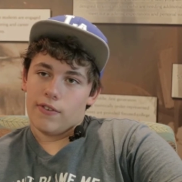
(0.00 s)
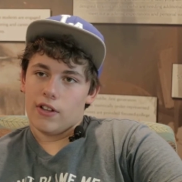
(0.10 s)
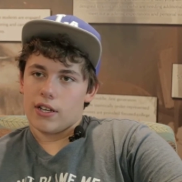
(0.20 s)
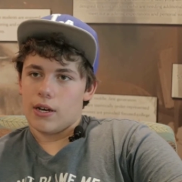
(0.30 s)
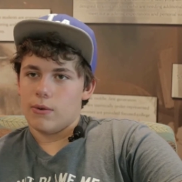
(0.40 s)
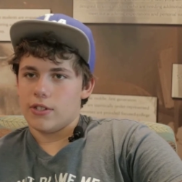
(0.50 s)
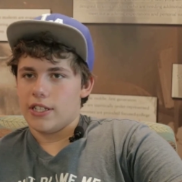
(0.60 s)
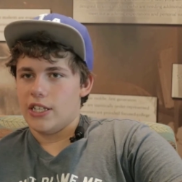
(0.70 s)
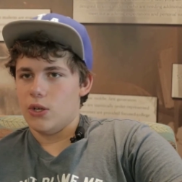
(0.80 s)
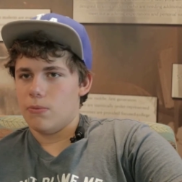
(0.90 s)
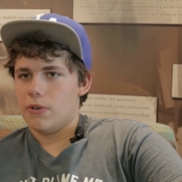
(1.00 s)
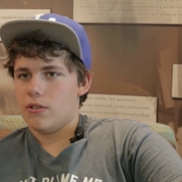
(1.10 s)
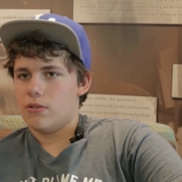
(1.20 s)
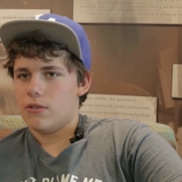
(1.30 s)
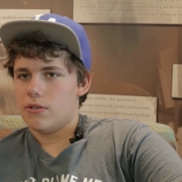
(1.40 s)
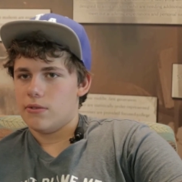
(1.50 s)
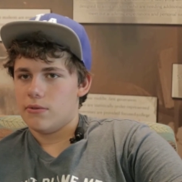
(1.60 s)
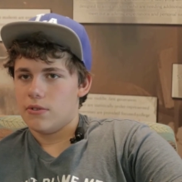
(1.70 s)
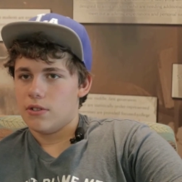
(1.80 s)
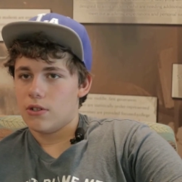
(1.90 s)
It felt like I wasn't human.
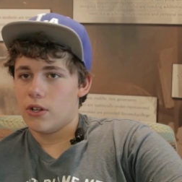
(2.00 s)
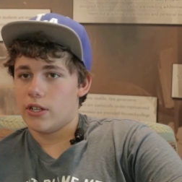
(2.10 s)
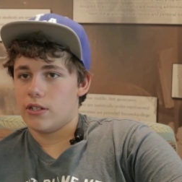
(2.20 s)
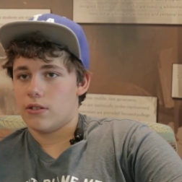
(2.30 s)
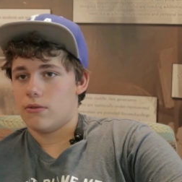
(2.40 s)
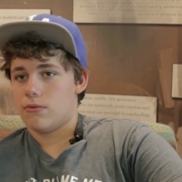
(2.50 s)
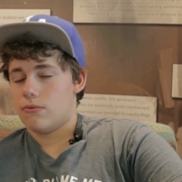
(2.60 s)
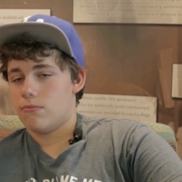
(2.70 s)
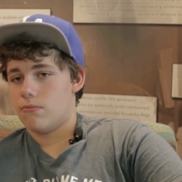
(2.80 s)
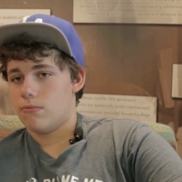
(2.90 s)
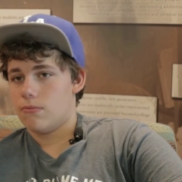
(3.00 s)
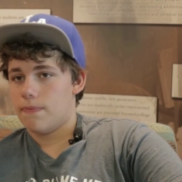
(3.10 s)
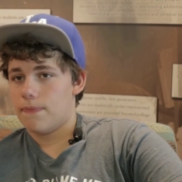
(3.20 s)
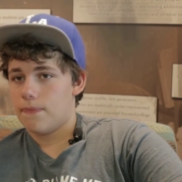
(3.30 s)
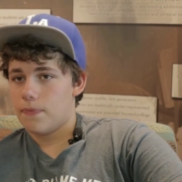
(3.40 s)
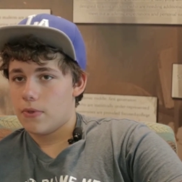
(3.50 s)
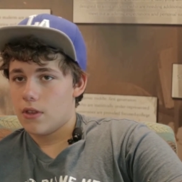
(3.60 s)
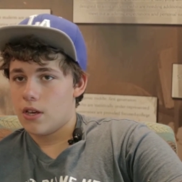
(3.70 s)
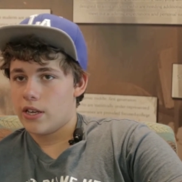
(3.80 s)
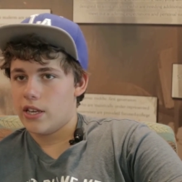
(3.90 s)
It's like
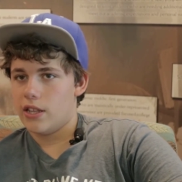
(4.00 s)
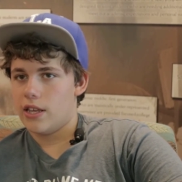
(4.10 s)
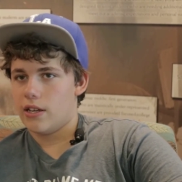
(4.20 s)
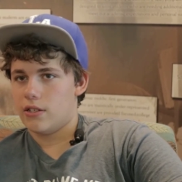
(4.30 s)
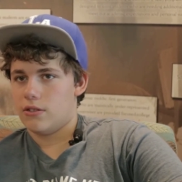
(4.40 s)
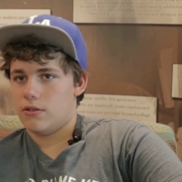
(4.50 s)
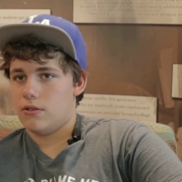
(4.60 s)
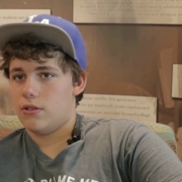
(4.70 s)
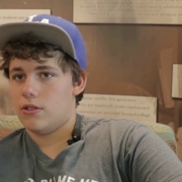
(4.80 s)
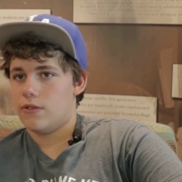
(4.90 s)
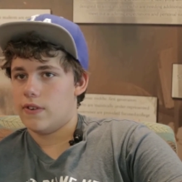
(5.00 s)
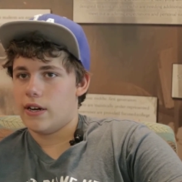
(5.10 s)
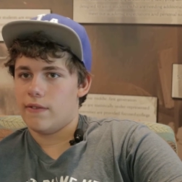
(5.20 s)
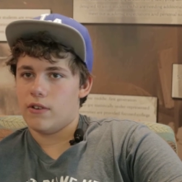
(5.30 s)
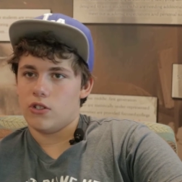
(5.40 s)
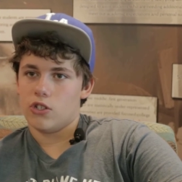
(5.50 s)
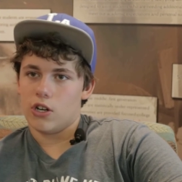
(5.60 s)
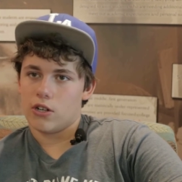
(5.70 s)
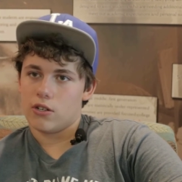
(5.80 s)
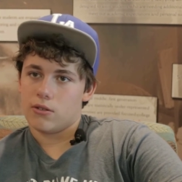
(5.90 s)
a kid that survived a
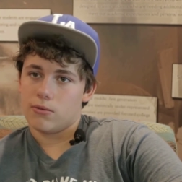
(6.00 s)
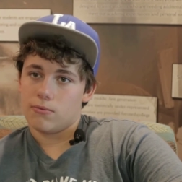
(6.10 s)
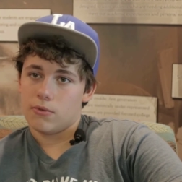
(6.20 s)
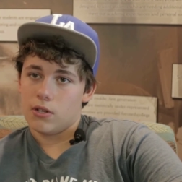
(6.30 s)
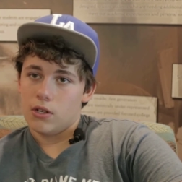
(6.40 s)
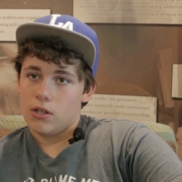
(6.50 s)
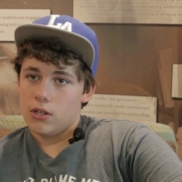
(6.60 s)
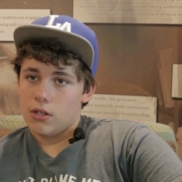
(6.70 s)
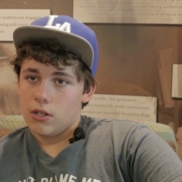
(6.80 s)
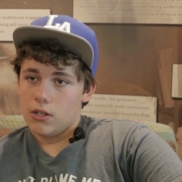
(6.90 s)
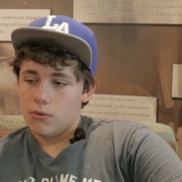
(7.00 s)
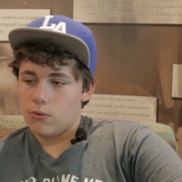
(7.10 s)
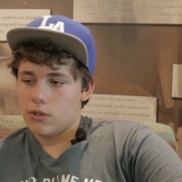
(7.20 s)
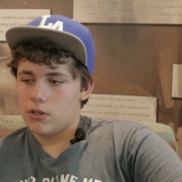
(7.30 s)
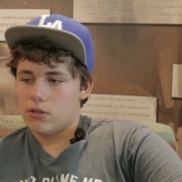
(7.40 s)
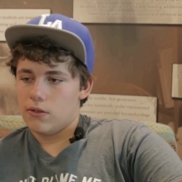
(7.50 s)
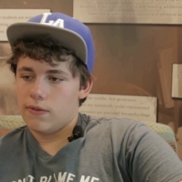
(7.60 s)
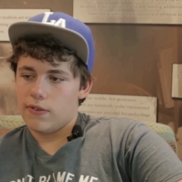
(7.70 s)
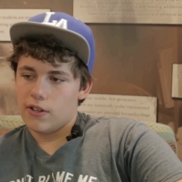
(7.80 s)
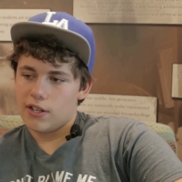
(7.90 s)
truck. What
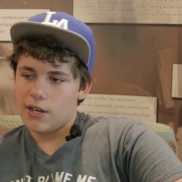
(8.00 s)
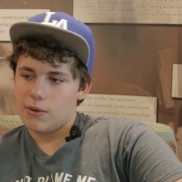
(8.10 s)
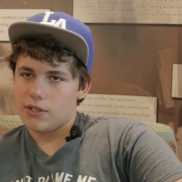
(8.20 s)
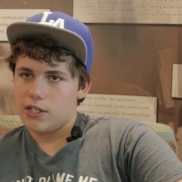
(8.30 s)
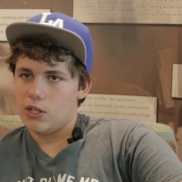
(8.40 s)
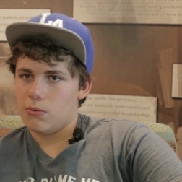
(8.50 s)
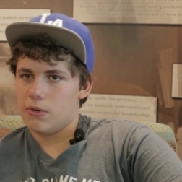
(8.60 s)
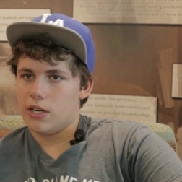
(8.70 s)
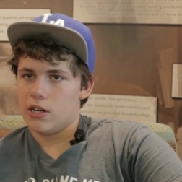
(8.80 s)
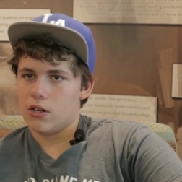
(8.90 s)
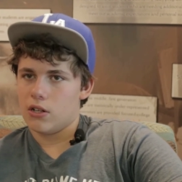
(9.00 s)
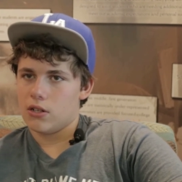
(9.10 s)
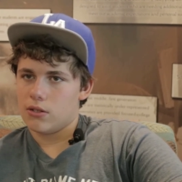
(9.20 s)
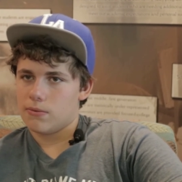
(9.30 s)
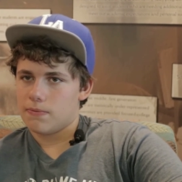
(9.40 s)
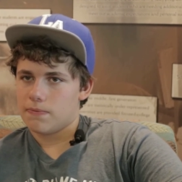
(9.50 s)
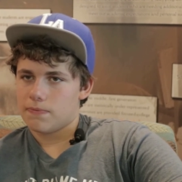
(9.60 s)
felt like I wasn't human at all.